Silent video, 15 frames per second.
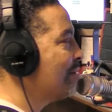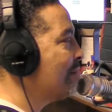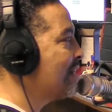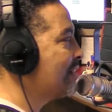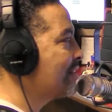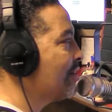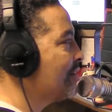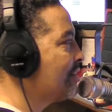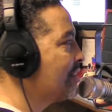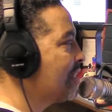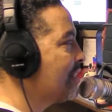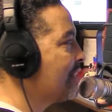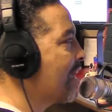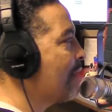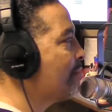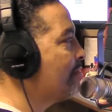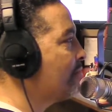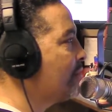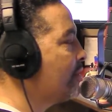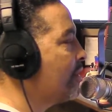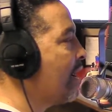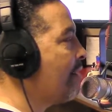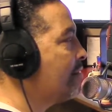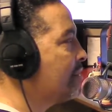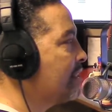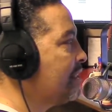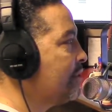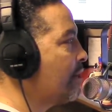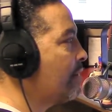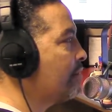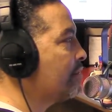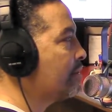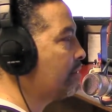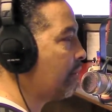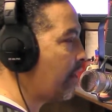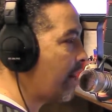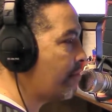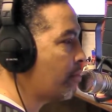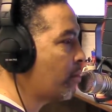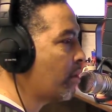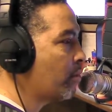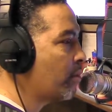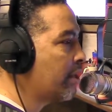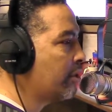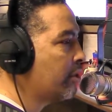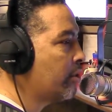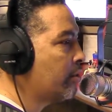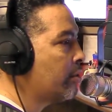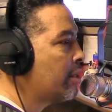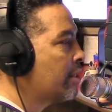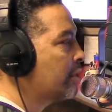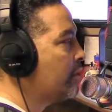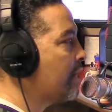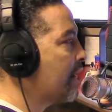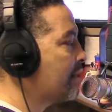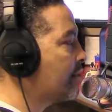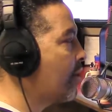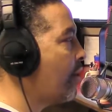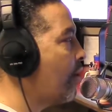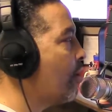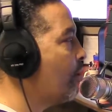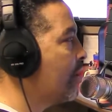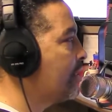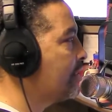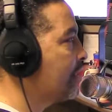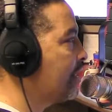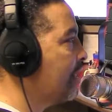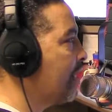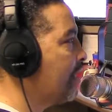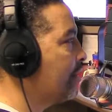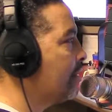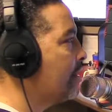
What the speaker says: He makes all these things happen for you. Obviously, he's always everywhere with you. You guys are always together.